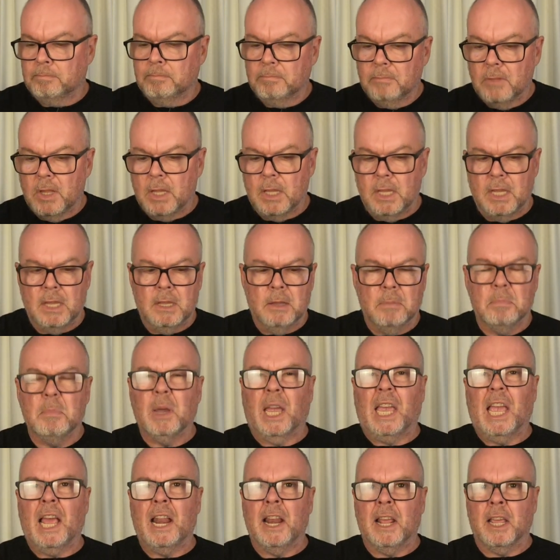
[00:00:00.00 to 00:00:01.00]
the
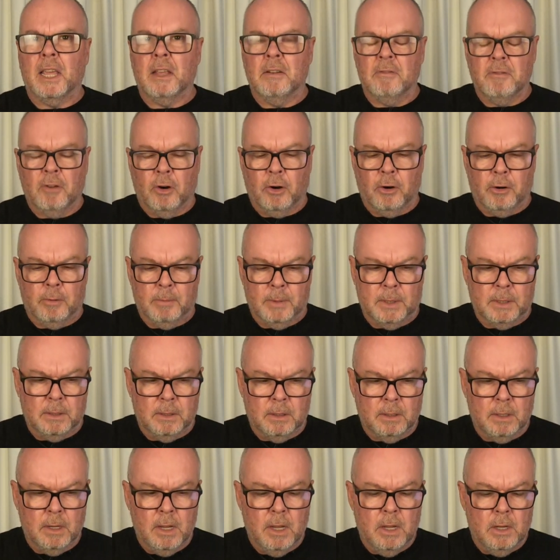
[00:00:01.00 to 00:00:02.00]
mechanic environment.
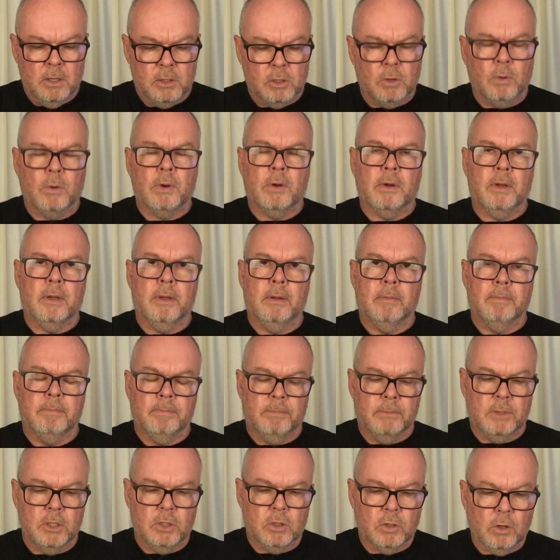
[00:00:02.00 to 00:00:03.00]
So I
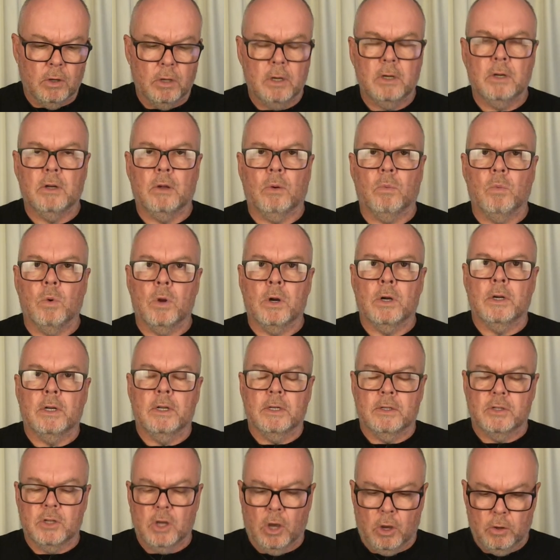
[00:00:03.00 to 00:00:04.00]
decided I wanted
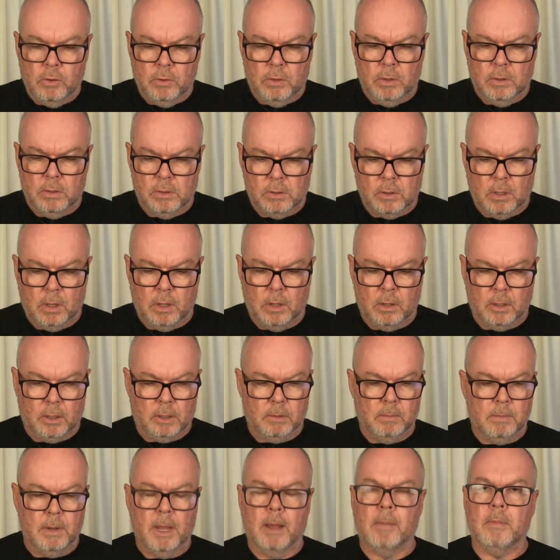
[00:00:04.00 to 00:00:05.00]
a tote so that I
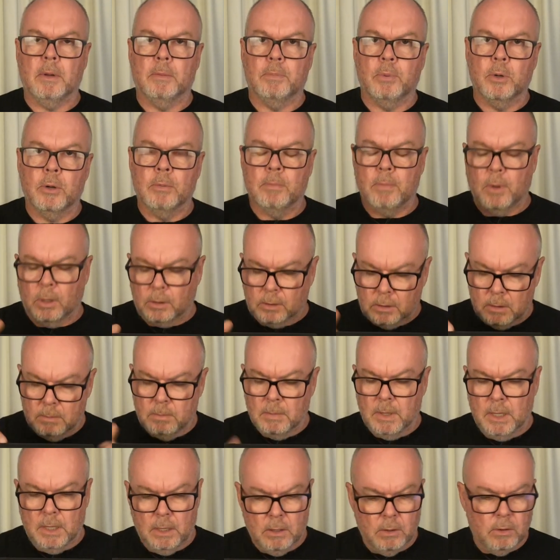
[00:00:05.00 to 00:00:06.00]
could be able to put a
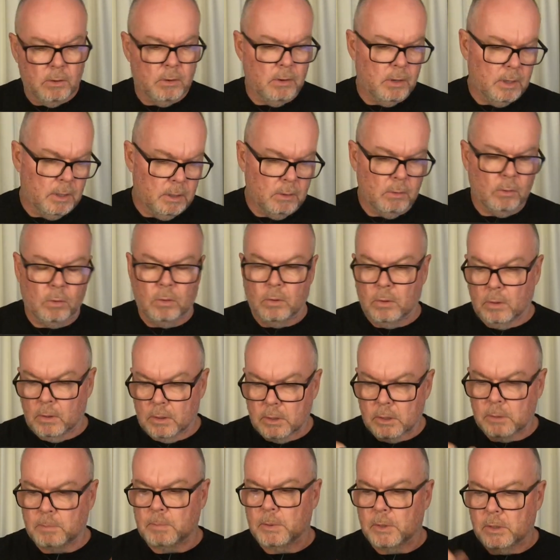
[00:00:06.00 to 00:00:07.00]
multimeter and all
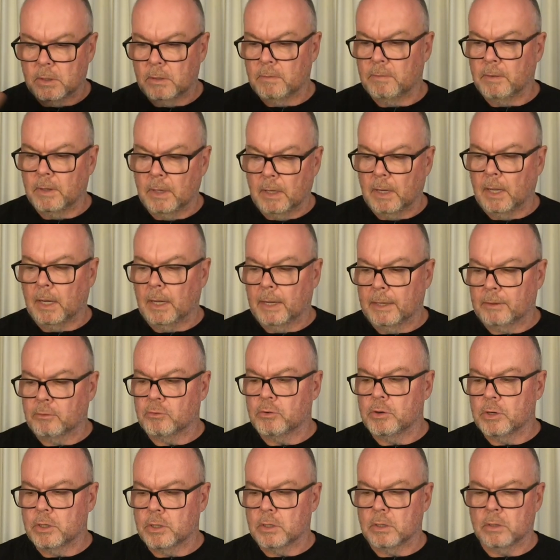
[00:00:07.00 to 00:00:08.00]
the specific
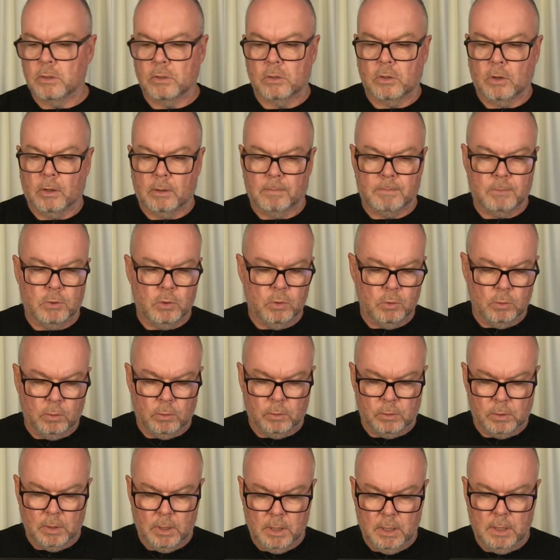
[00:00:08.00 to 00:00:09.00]
electrician's type
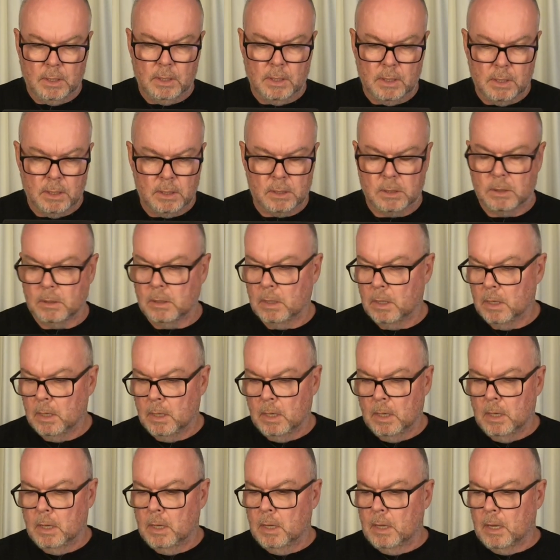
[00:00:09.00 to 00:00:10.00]
tools in this
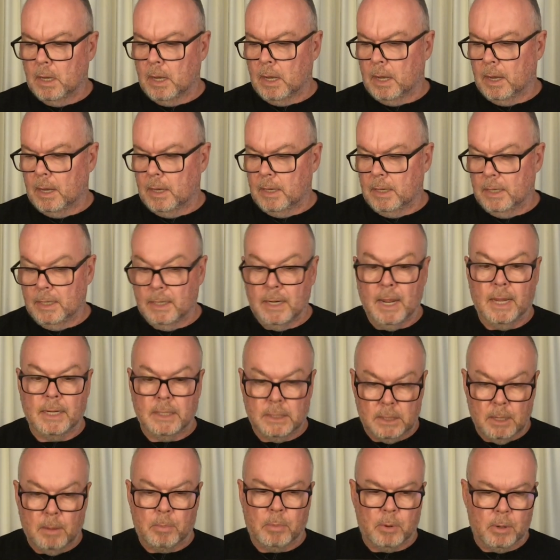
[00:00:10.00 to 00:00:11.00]
in a
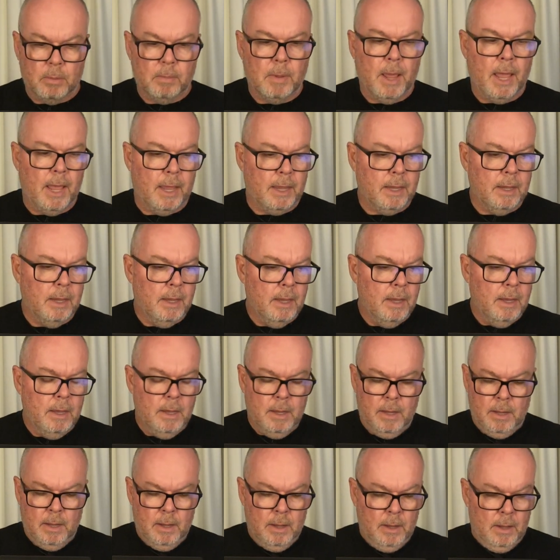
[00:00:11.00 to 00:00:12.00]
separate bag.
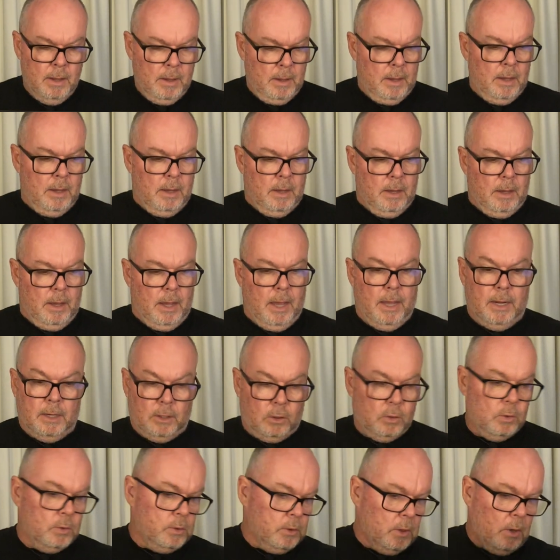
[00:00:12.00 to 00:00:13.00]
And
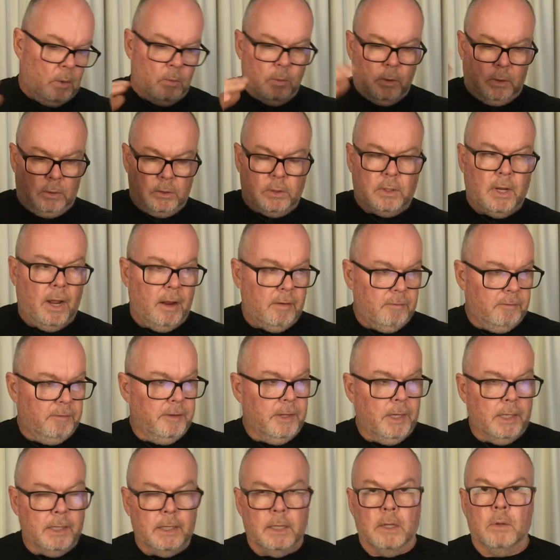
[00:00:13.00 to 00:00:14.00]
of course I will start
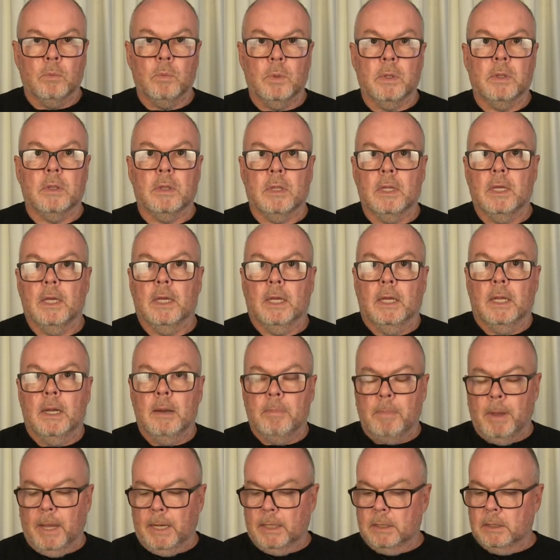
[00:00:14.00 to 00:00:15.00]
filling it with the
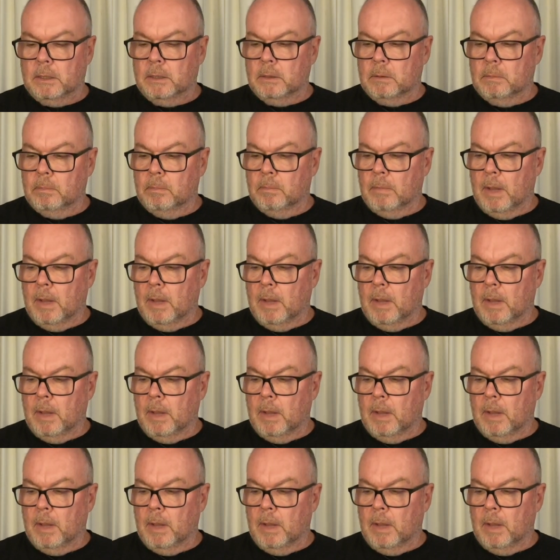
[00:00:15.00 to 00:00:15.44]
Knipex